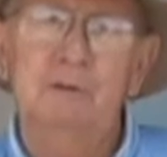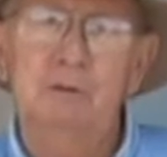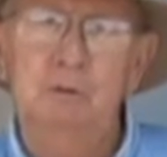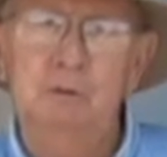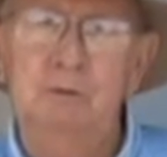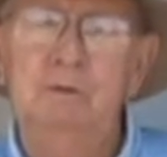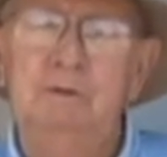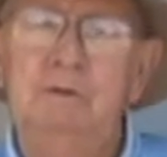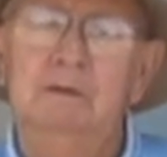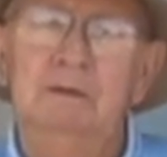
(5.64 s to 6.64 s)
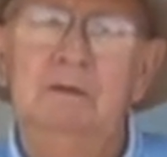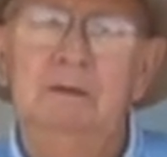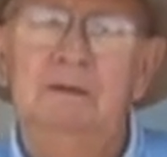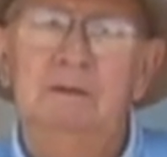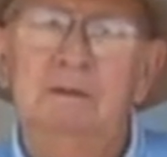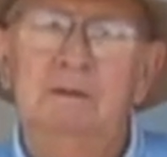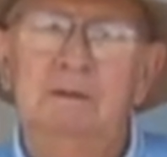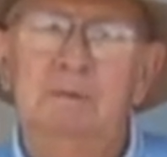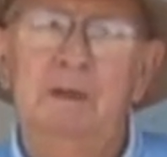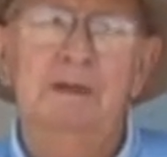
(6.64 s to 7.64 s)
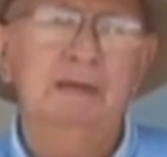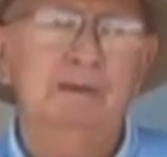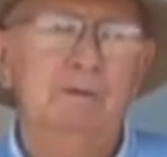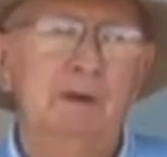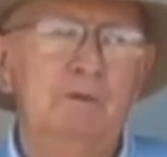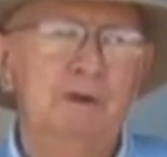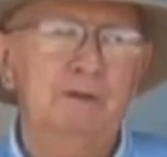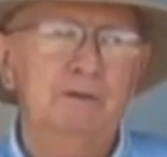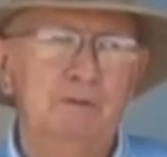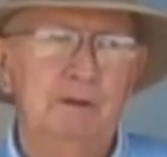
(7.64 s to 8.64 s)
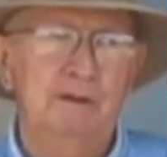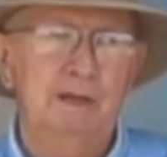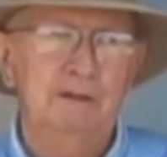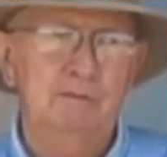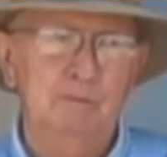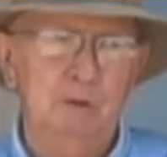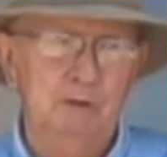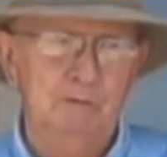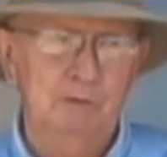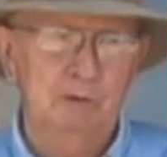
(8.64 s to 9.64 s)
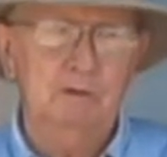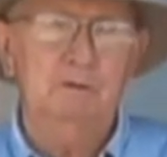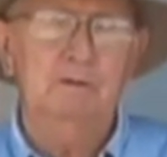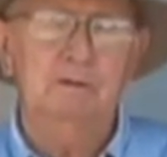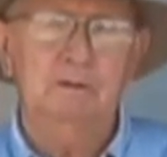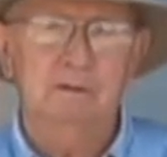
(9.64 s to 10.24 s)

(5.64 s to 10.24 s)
to making a recreation trail out of Mojave Road,